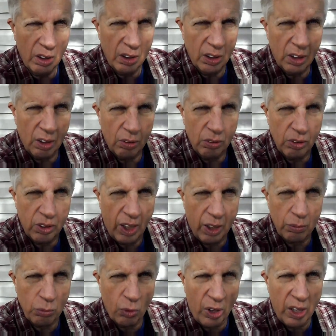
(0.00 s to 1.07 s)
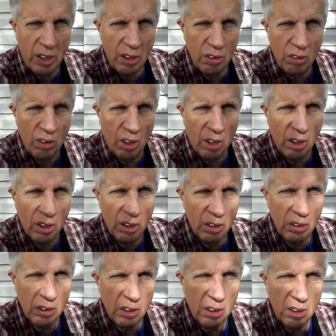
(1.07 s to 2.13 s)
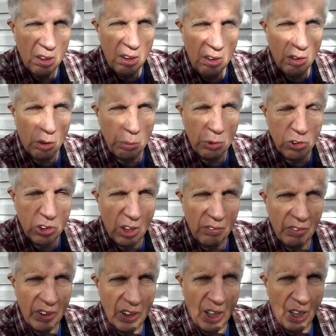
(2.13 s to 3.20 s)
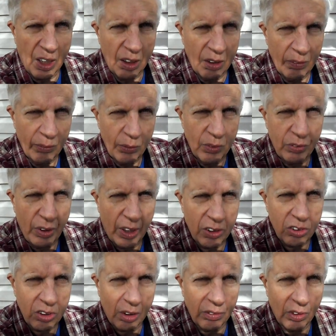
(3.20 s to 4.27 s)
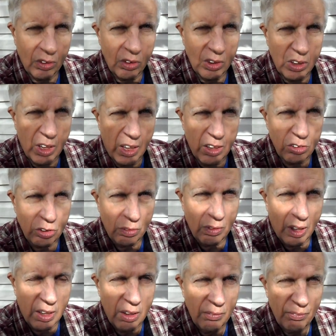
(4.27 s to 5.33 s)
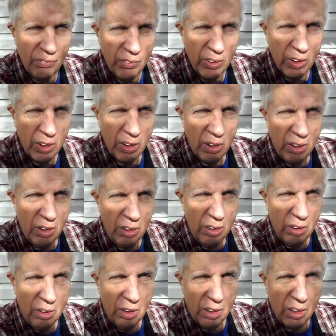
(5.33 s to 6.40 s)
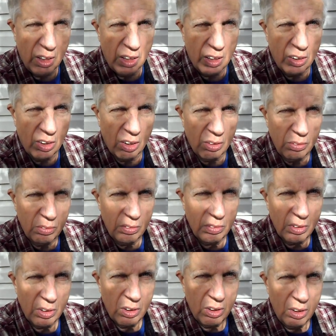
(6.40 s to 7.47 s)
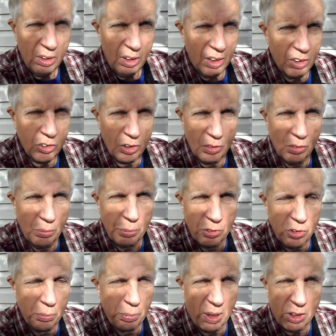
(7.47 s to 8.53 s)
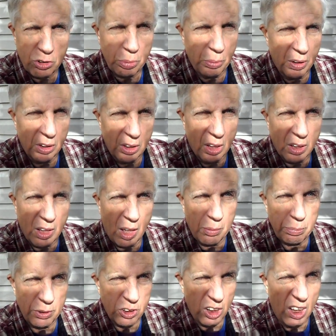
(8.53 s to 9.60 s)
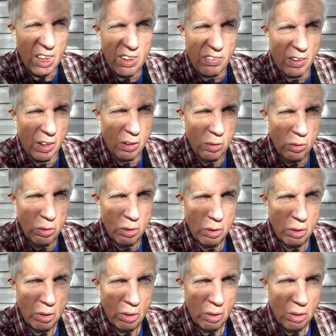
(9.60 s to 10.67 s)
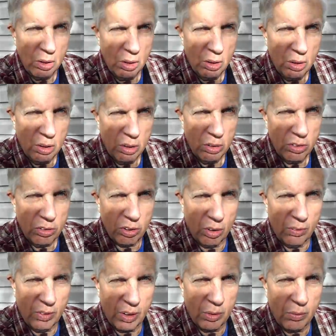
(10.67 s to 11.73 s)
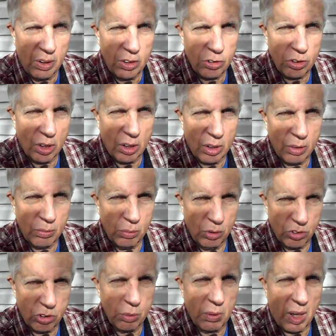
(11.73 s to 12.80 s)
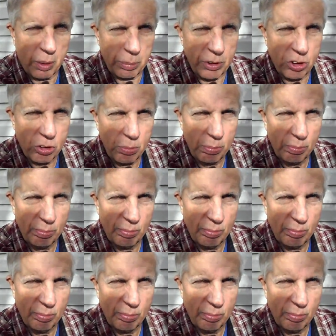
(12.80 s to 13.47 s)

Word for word: You're getting damn rain uh, almost every day. We've had several good days already, and. Uh, it's almost impossible to accomplish anything. So anyways, uh, we'll see what happens.